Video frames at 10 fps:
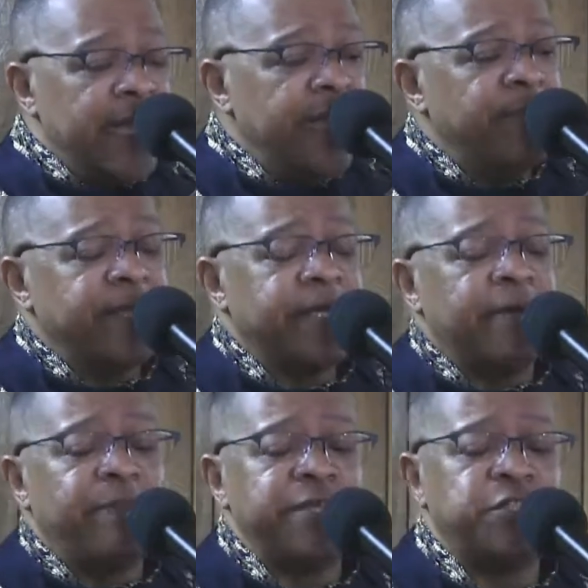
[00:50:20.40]
Amen.
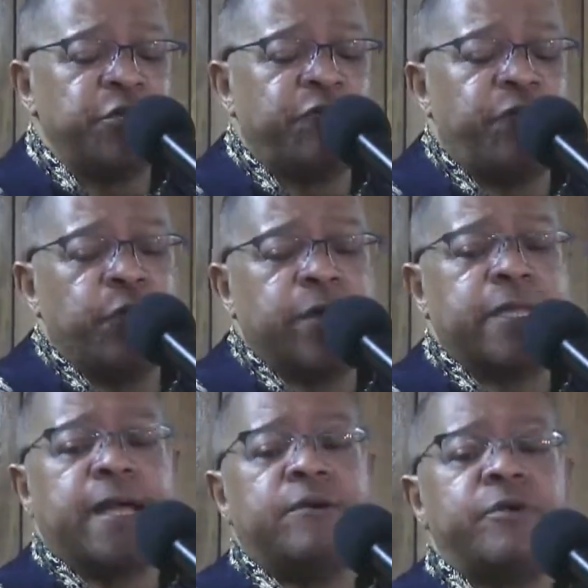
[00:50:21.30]
God bless you. Look, 4
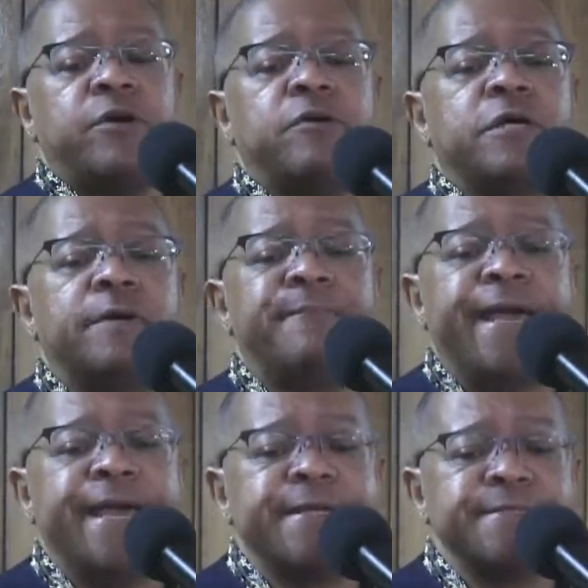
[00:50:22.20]
o'clock, we're going to come
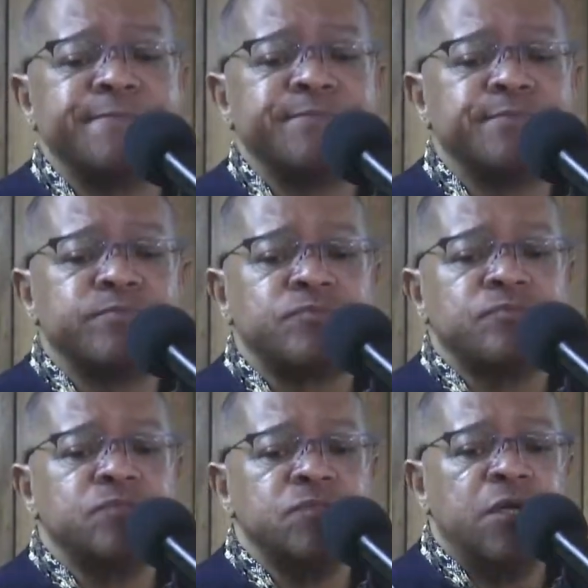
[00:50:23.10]
back.
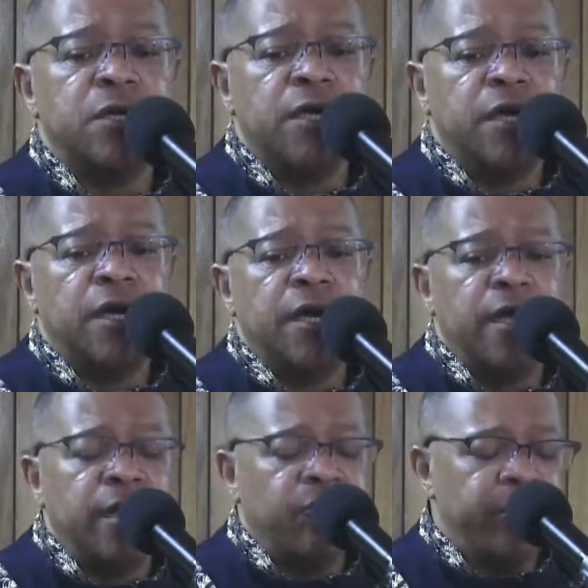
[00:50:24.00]

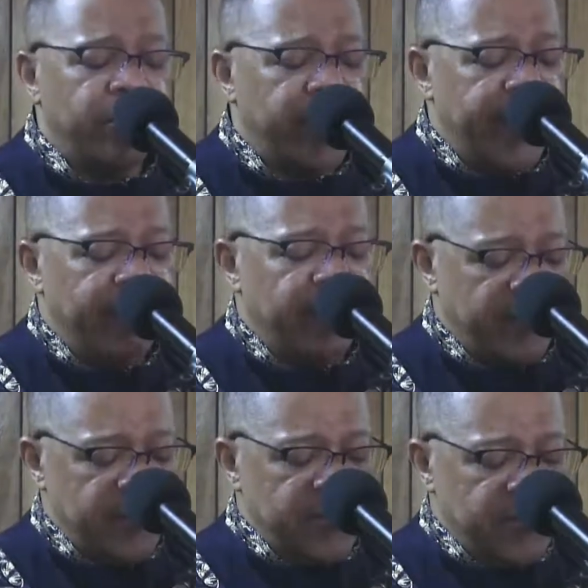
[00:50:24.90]
And we're going to have
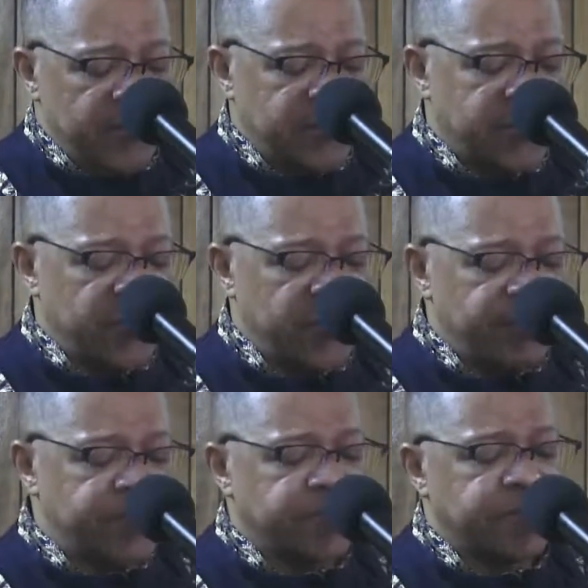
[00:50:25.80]
a, a
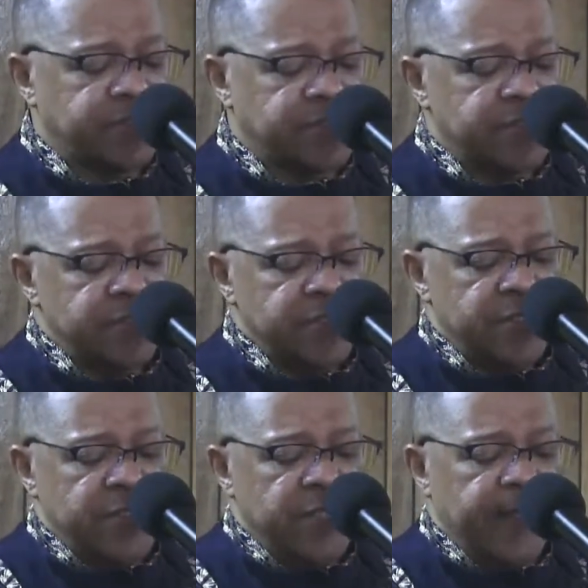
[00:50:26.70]
service
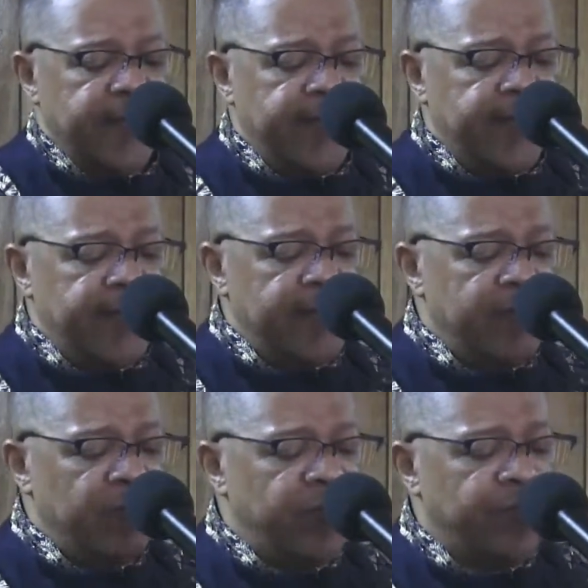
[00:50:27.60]

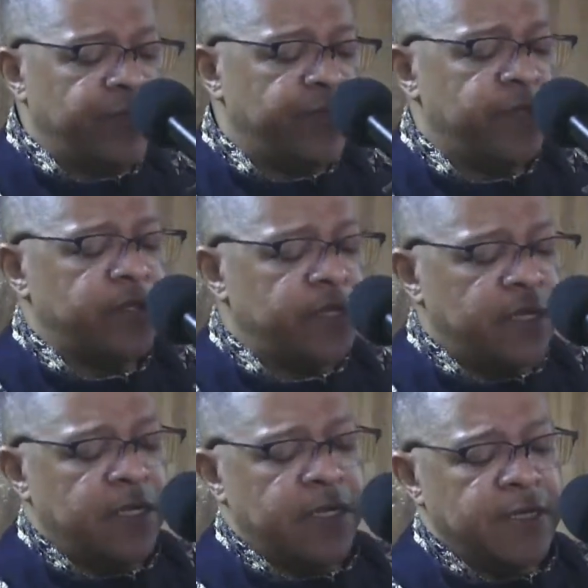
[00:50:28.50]
uh, with
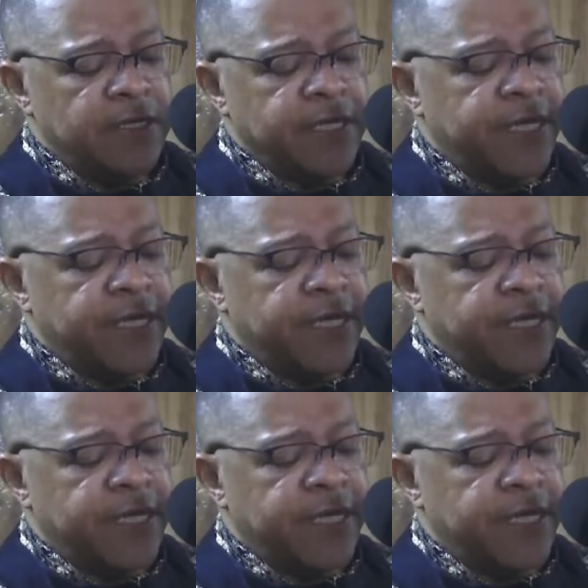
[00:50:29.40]
uh,